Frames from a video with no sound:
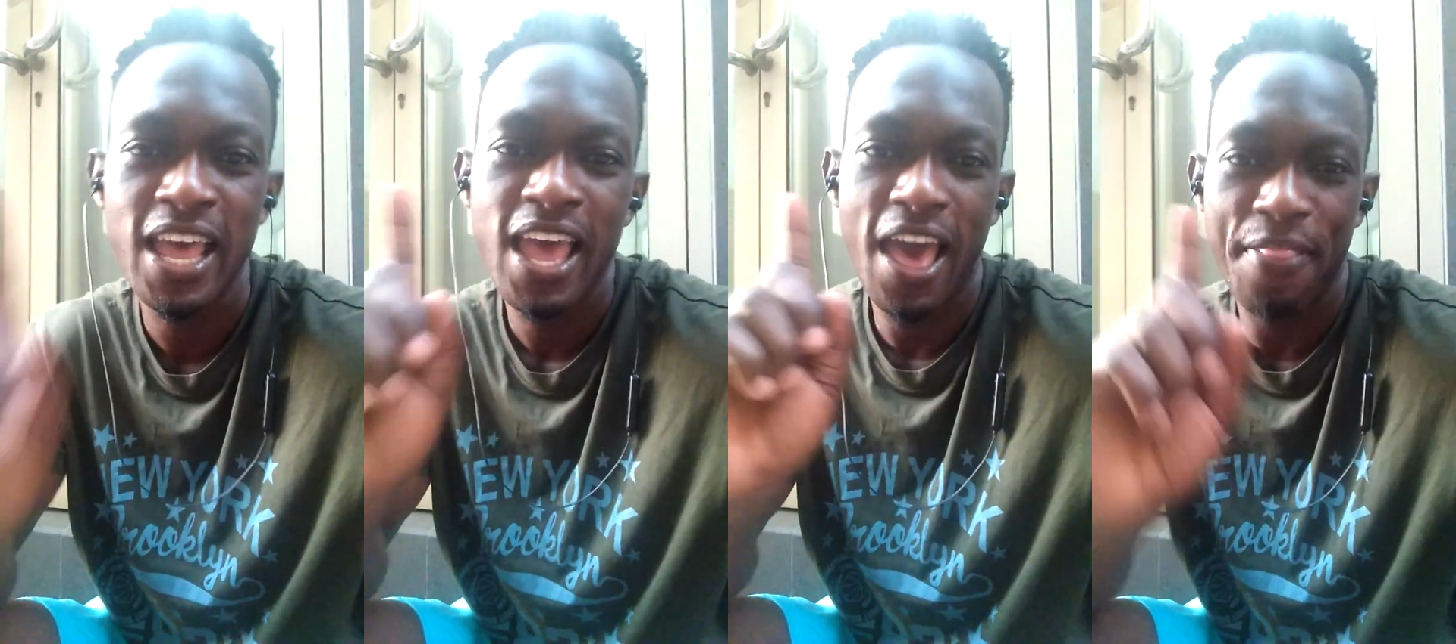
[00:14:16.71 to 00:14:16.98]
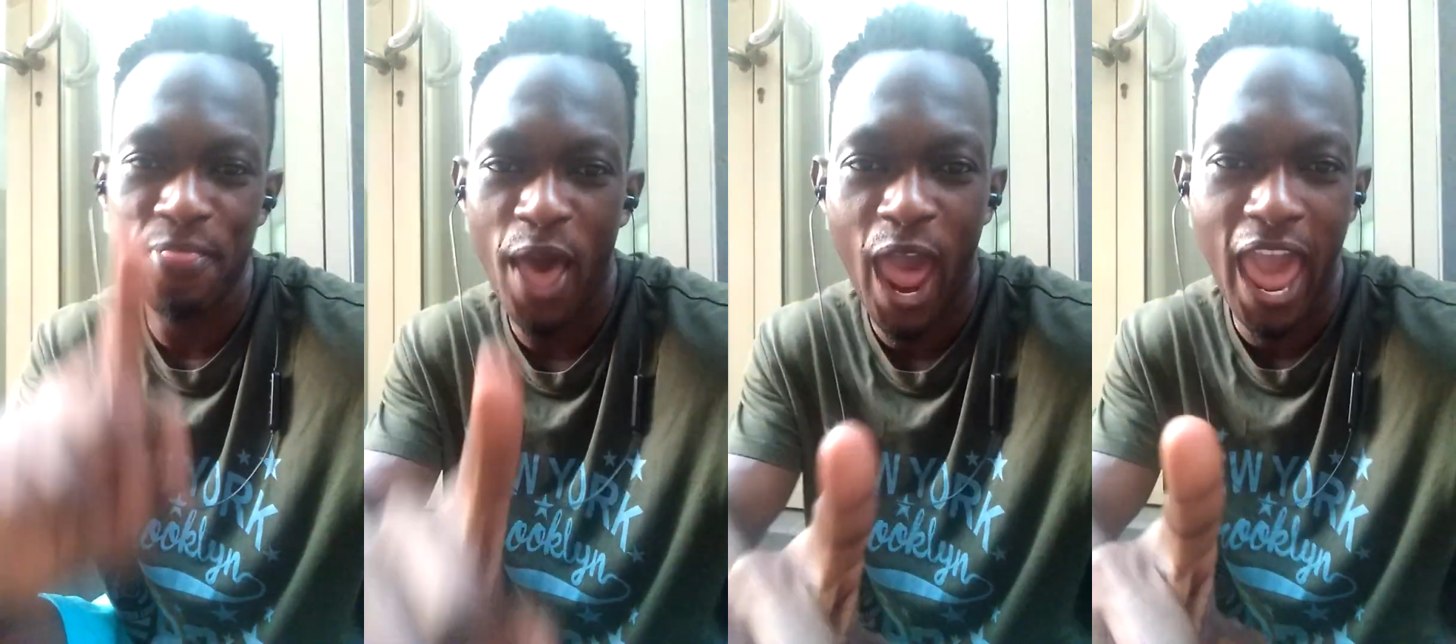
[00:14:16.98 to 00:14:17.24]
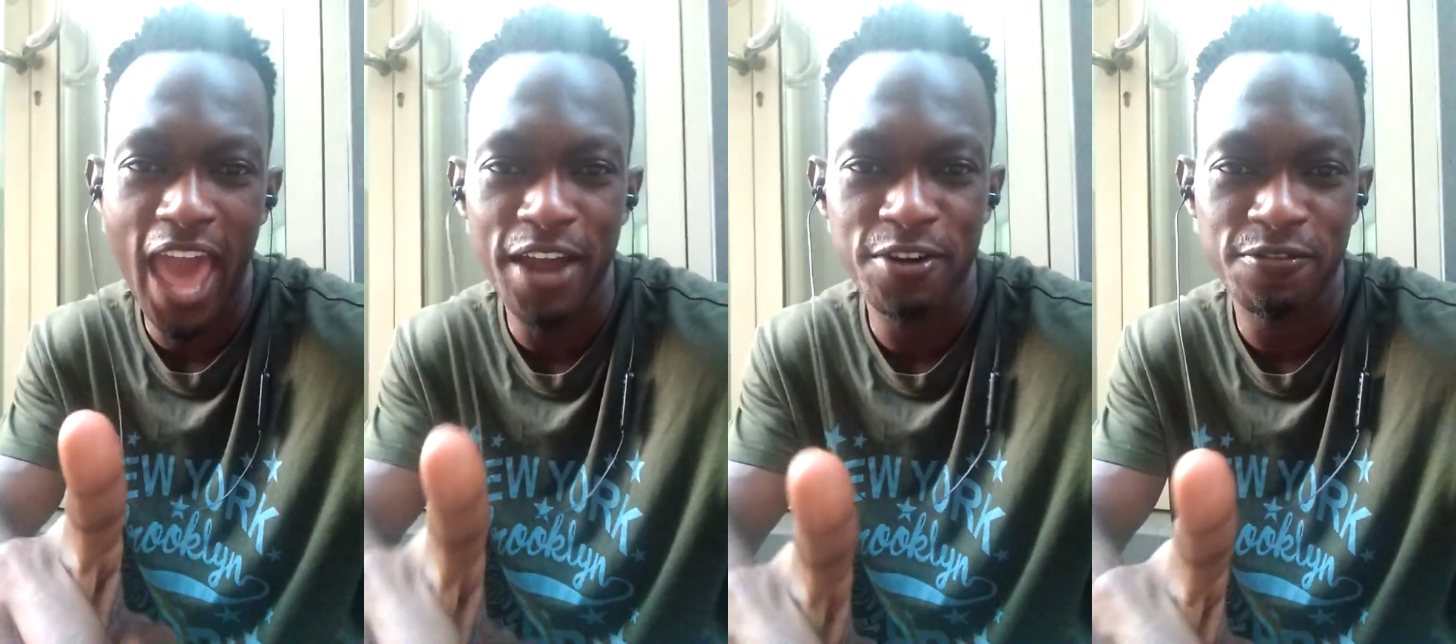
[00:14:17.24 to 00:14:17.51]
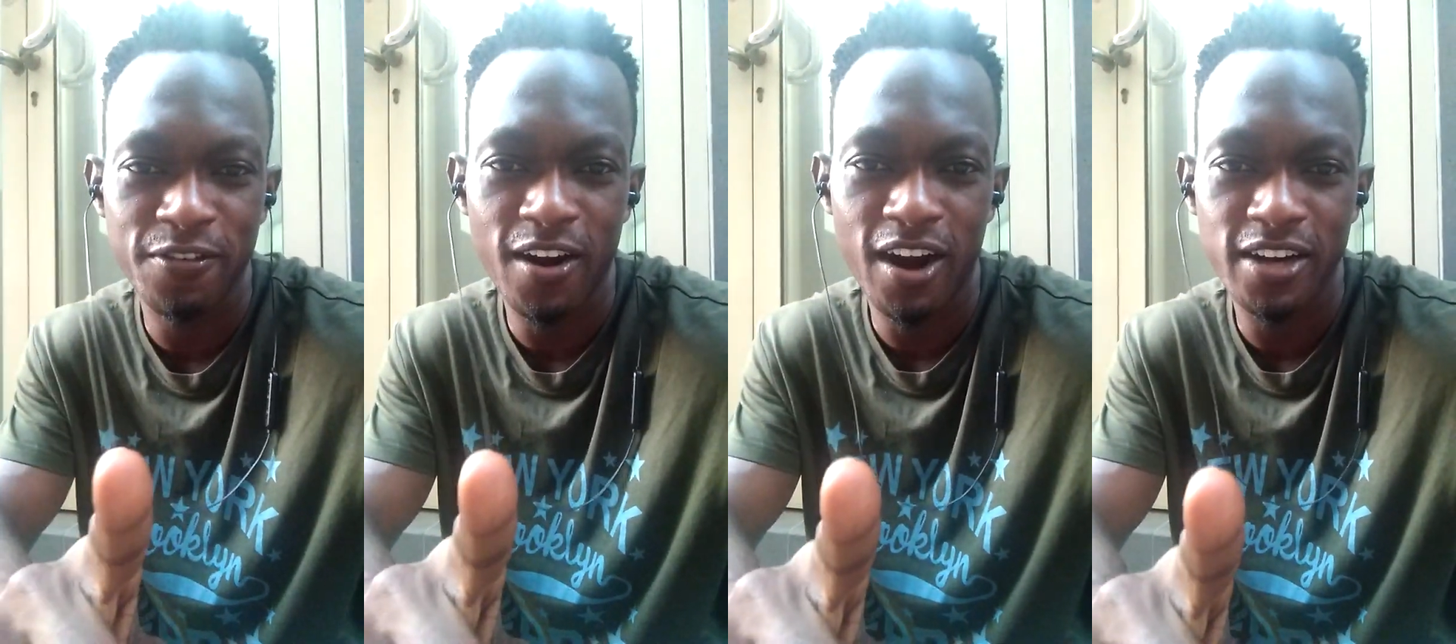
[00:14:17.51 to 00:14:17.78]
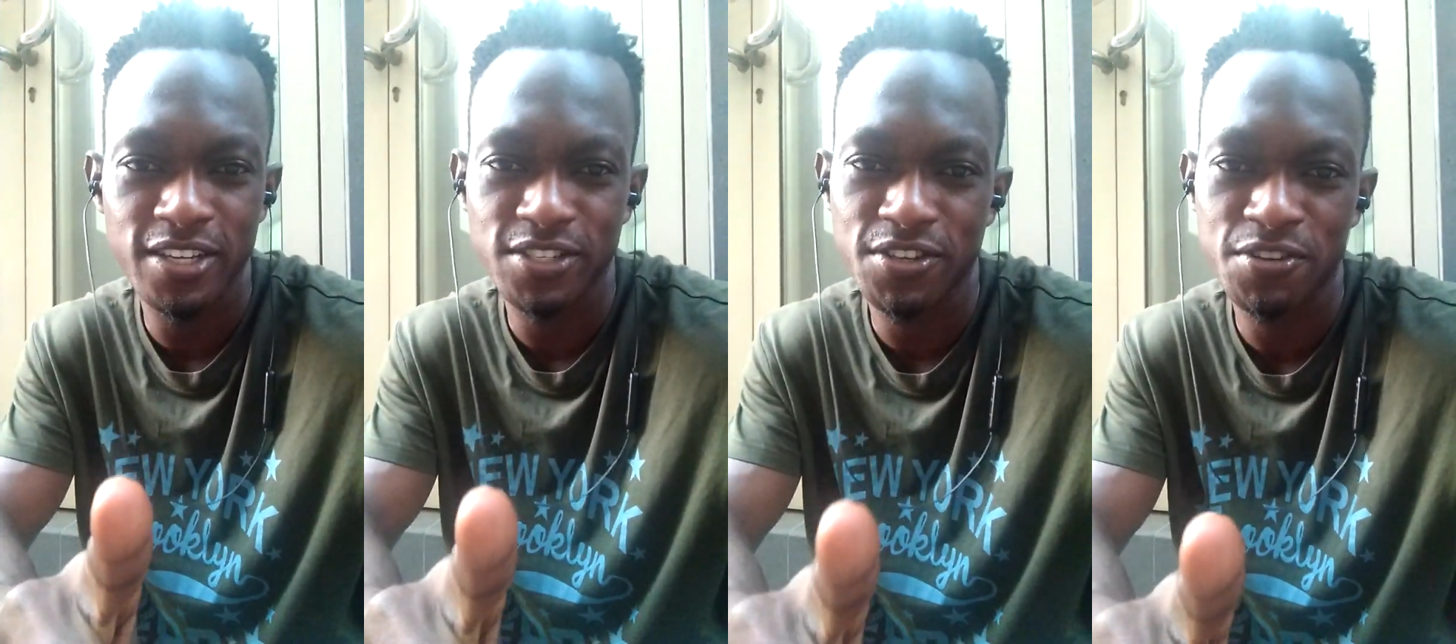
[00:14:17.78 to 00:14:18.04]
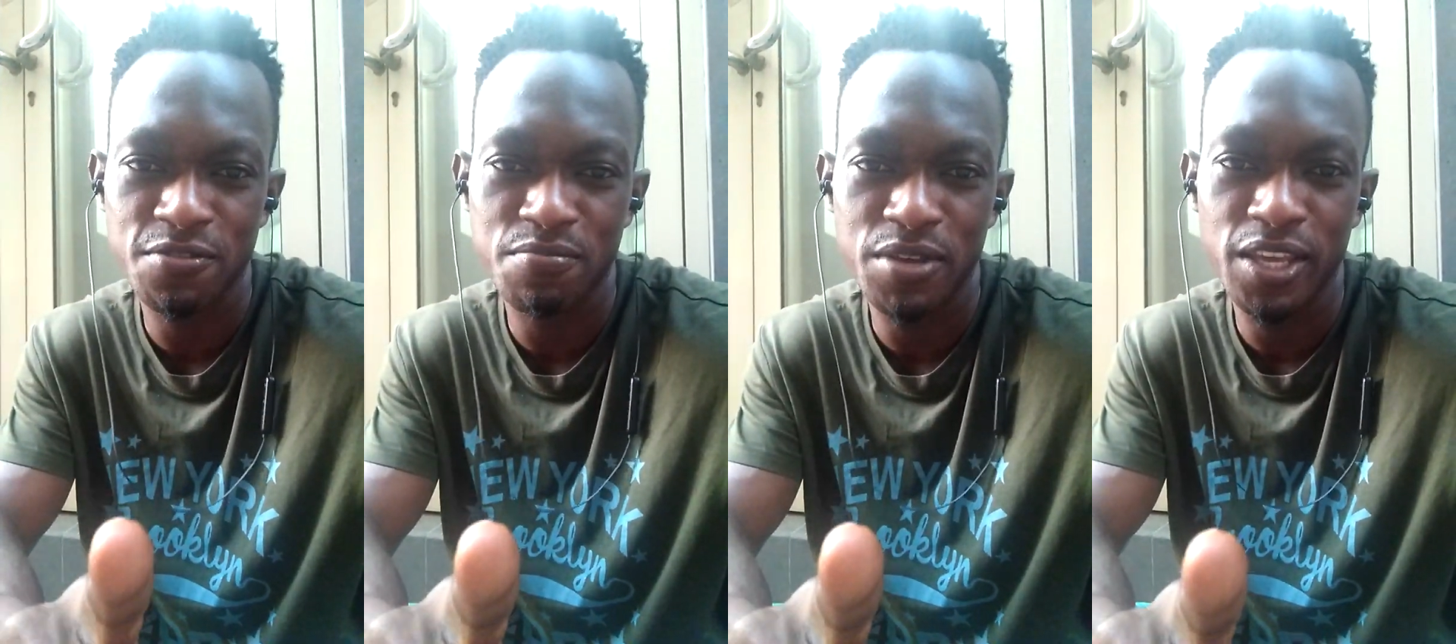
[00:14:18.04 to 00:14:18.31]
And the hand of God is
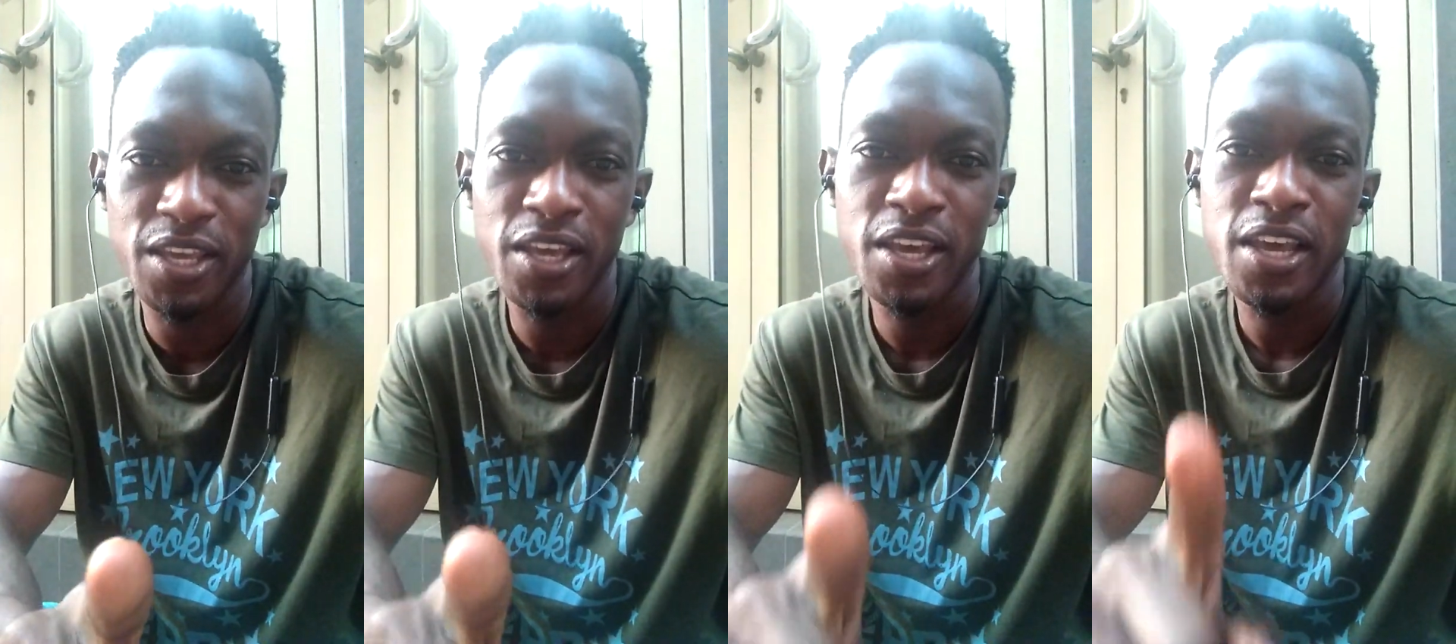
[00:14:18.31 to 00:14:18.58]
going to be